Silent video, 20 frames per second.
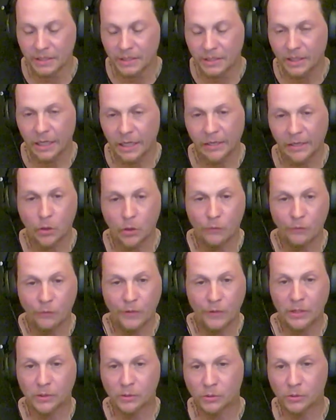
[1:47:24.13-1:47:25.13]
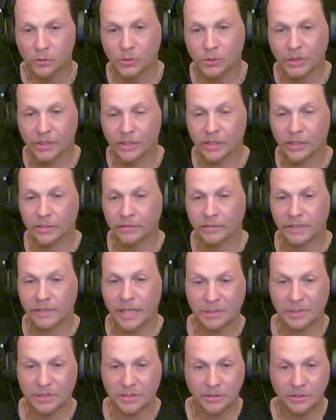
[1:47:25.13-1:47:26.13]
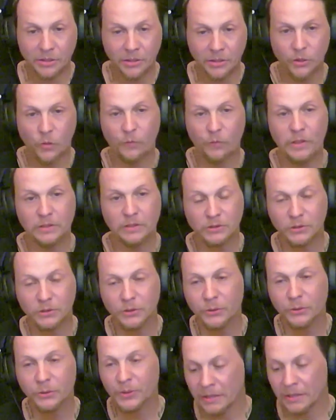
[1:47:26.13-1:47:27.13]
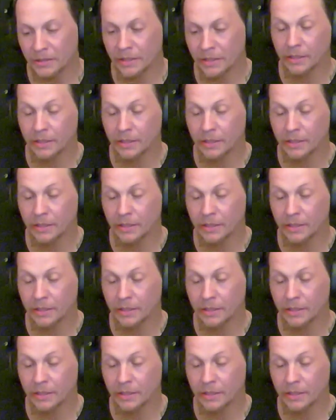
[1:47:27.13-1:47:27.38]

Go follow Lyman Good. Go follow Good Theory.